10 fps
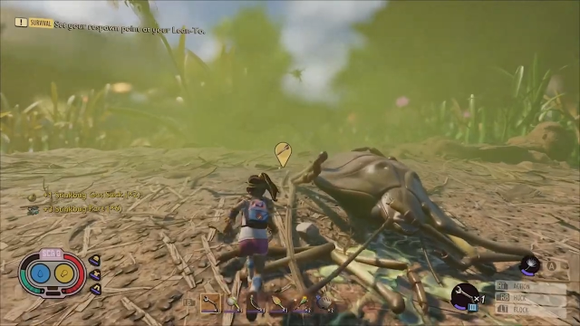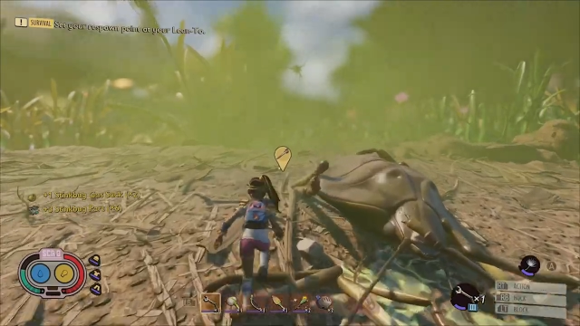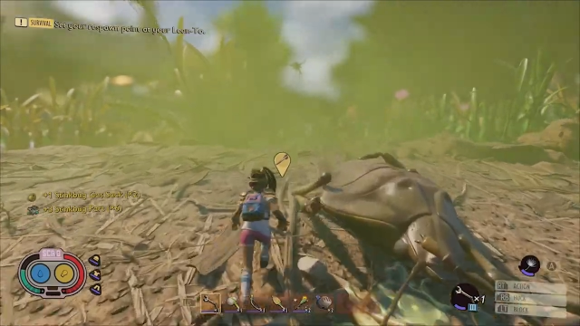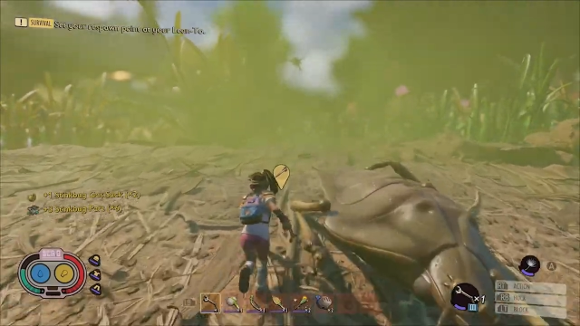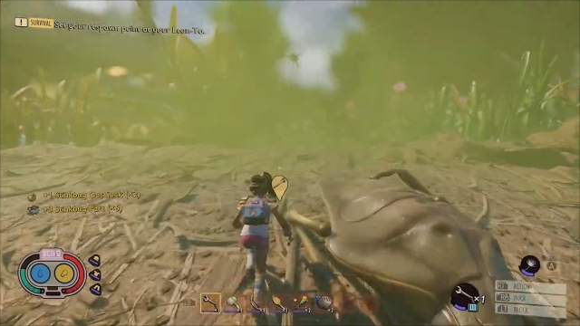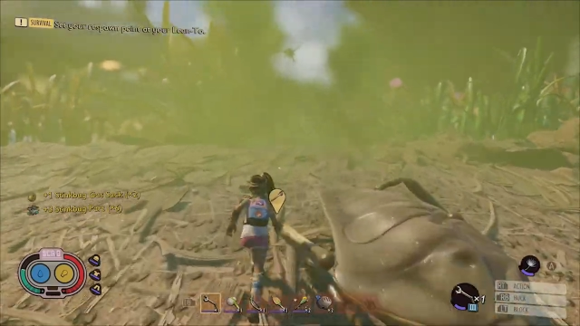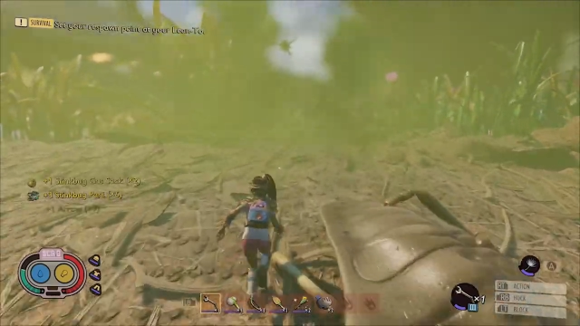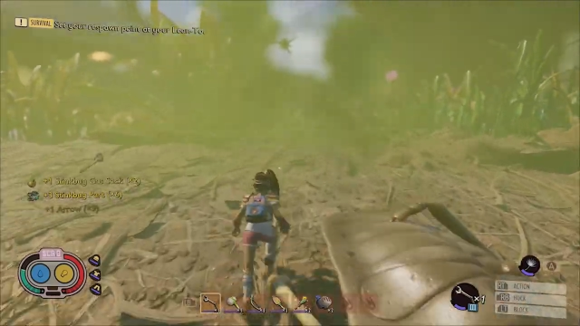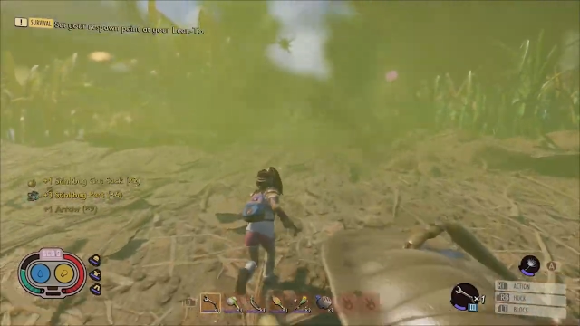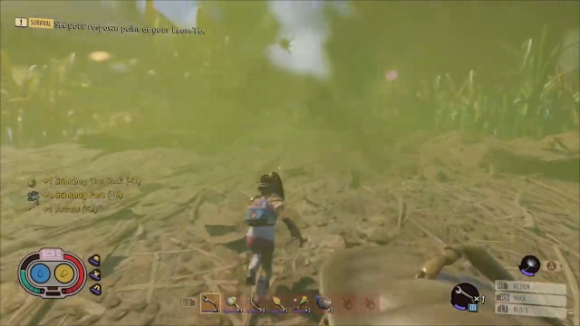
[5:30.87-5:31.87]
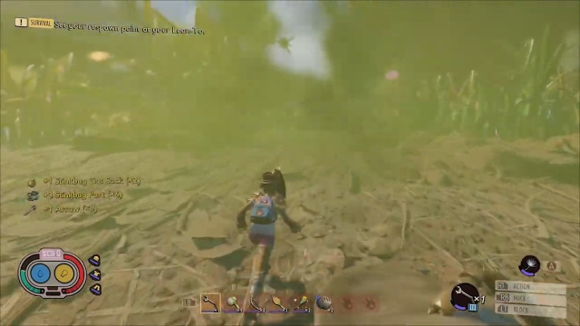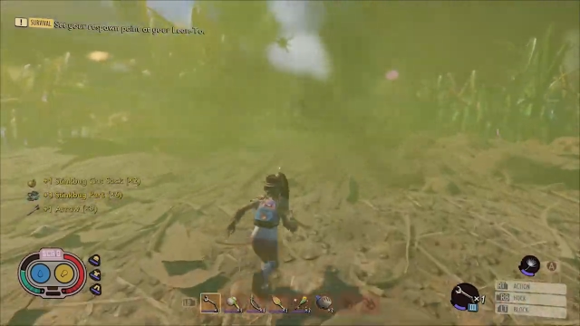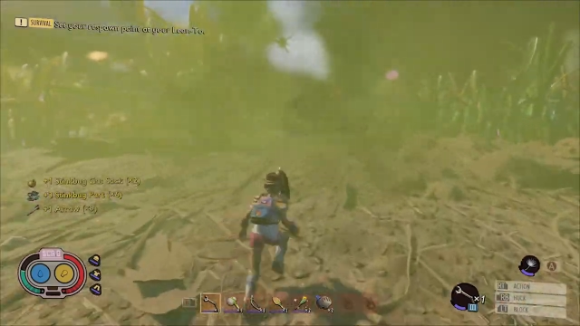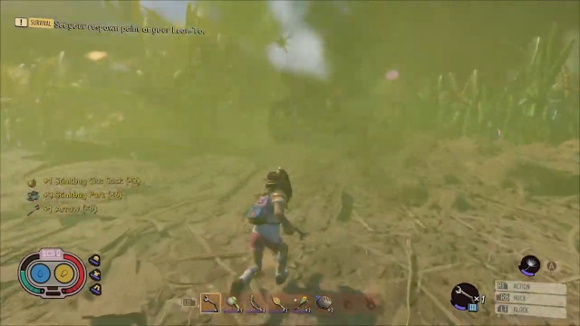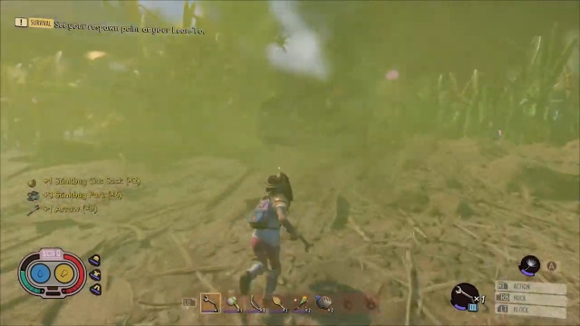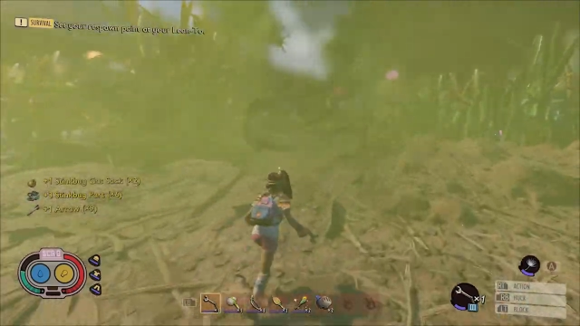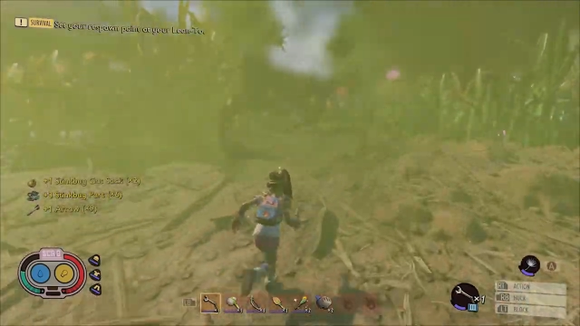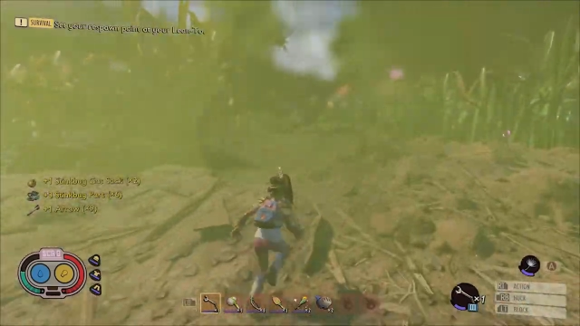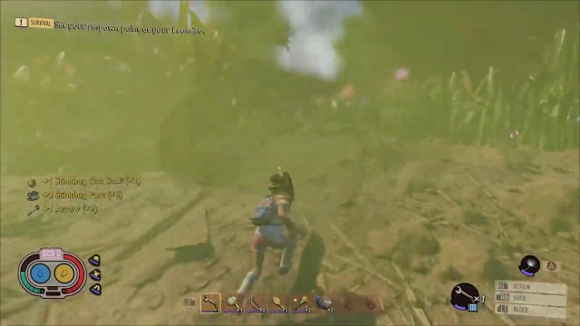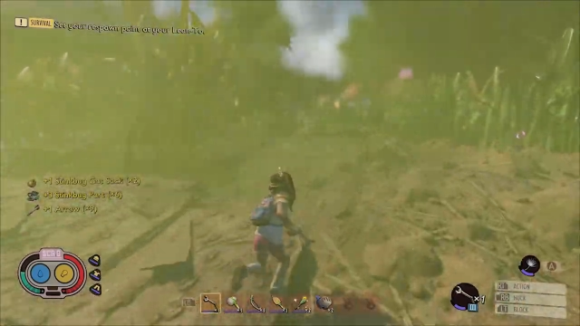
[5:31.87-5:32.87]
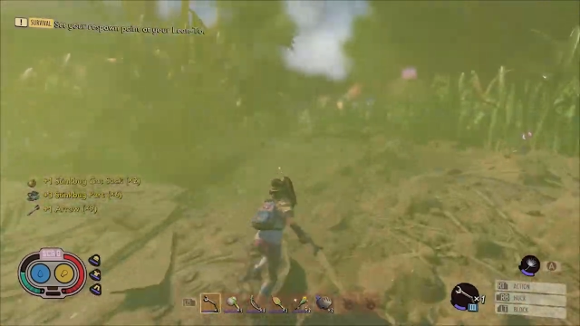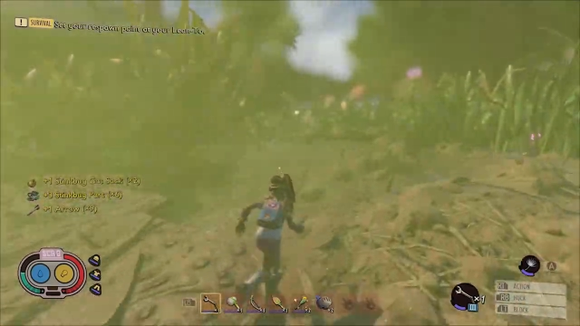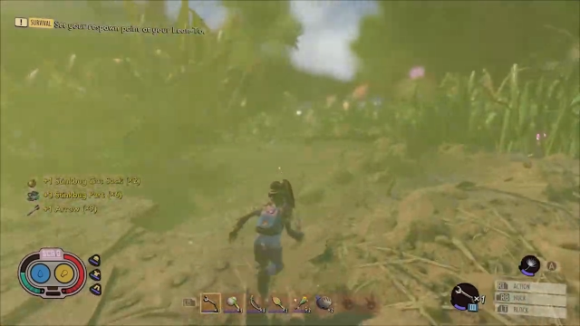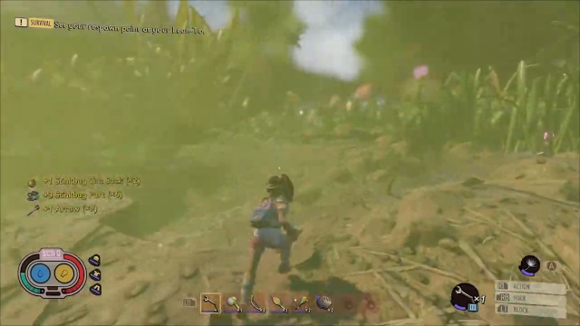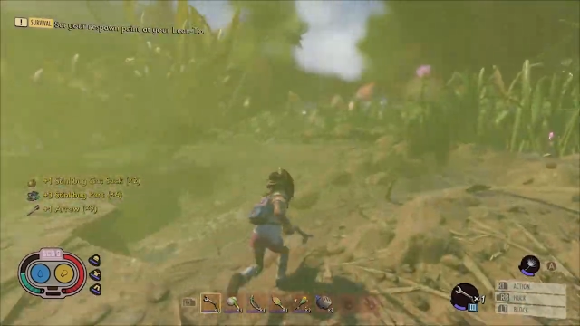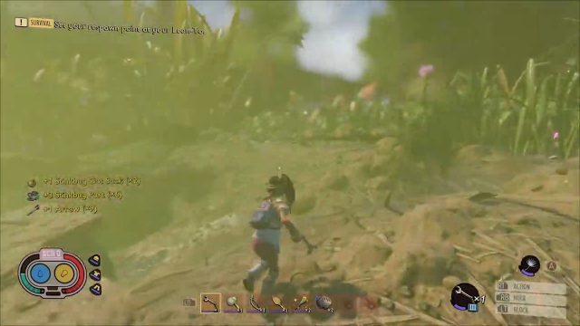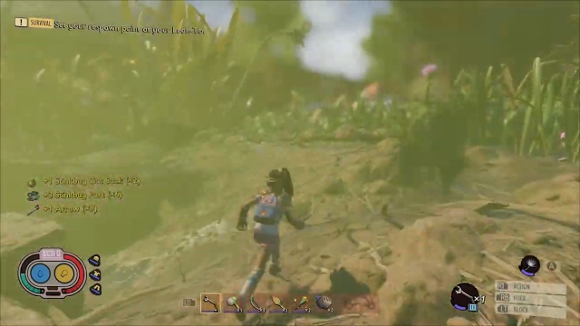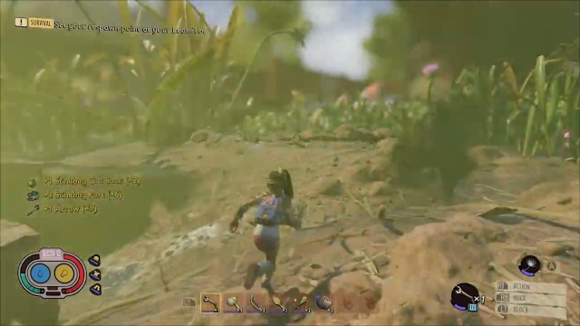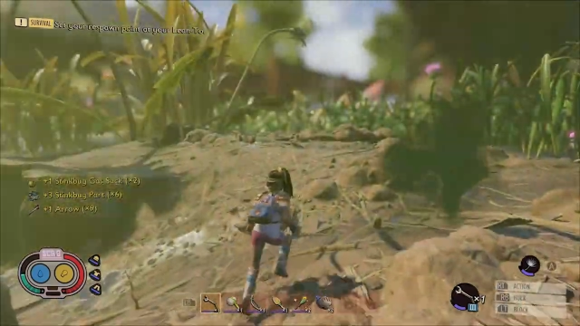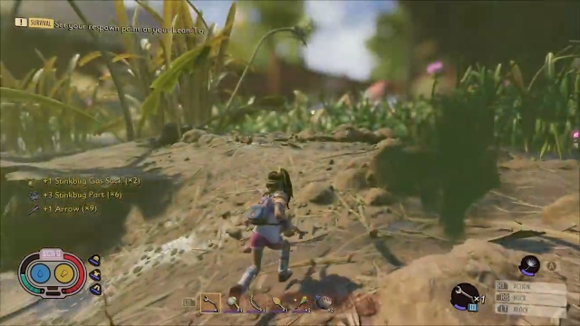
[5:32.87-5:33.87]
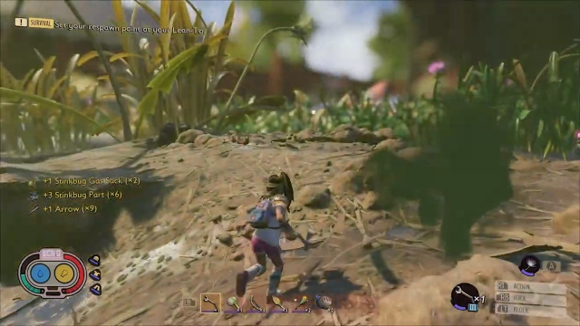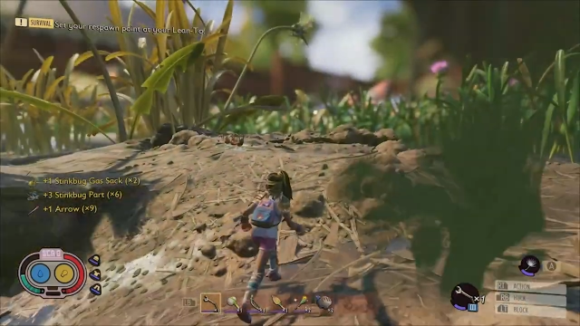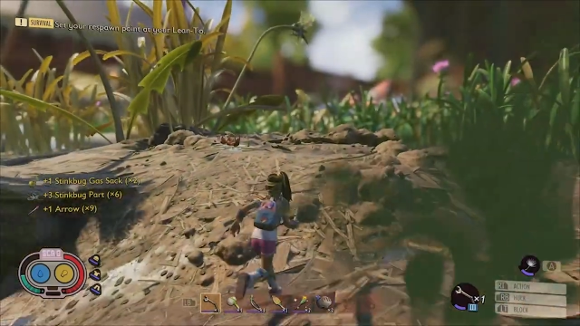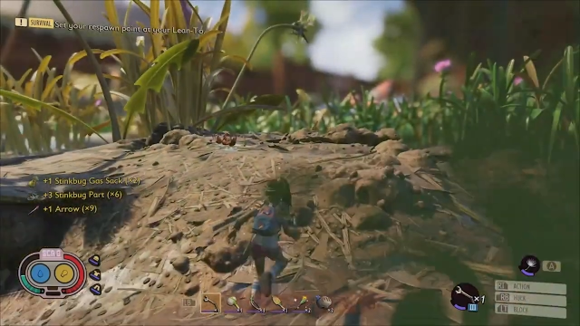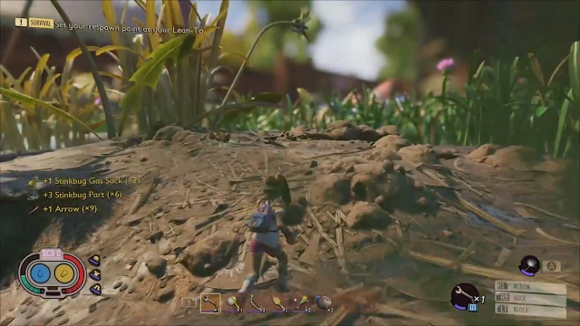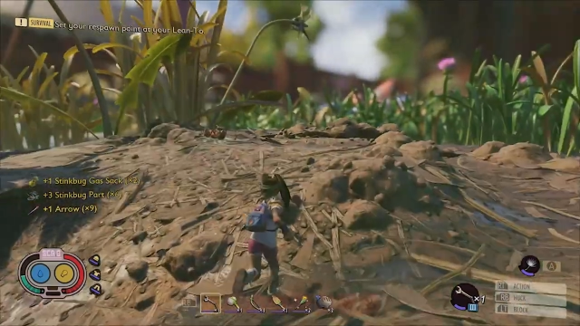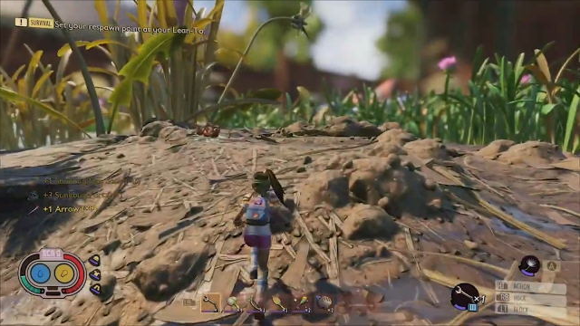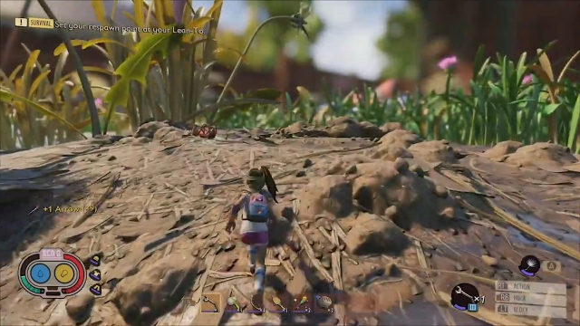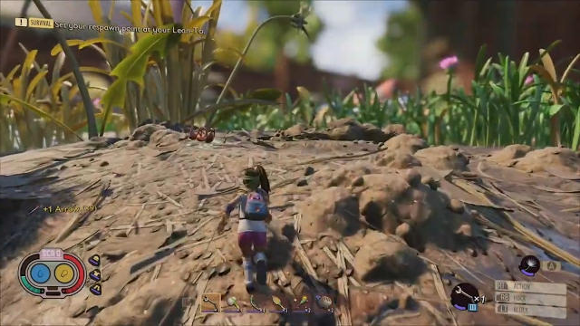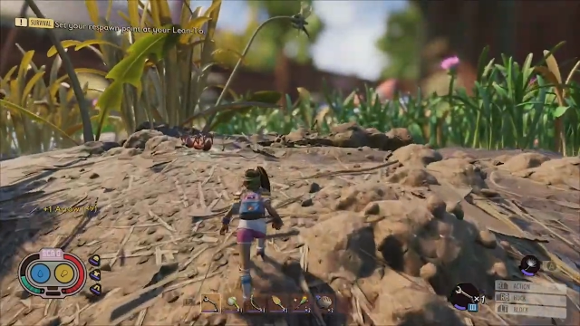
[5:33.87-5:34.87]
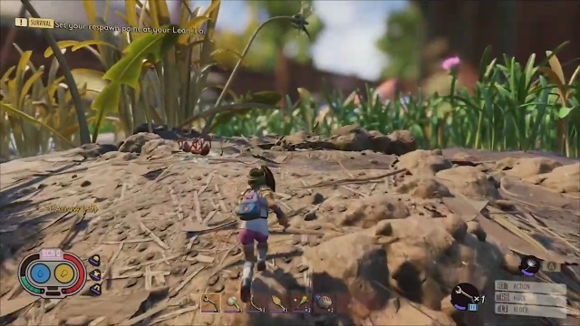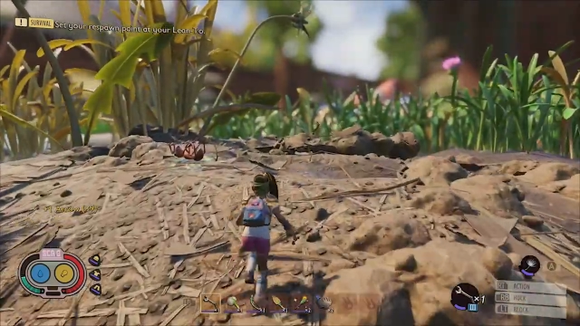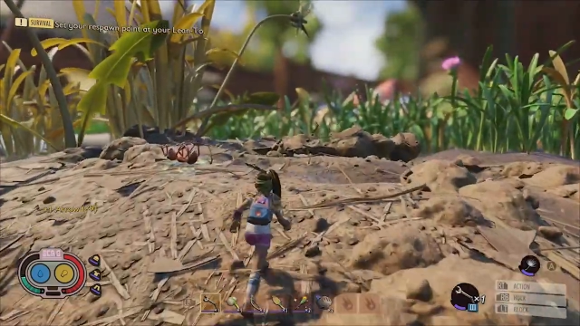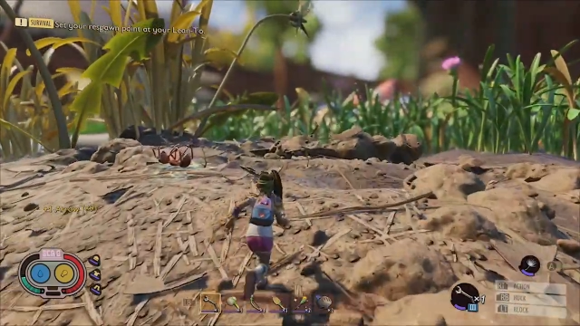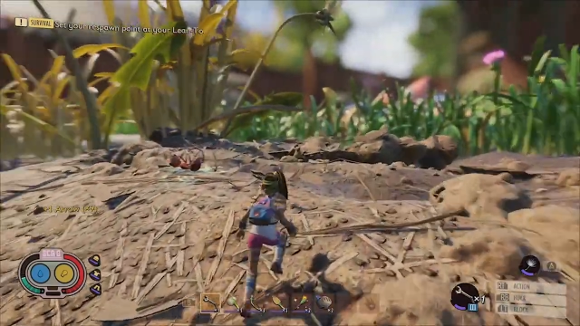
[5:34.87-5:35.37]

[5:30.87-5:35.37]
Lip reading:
(no speaker visible)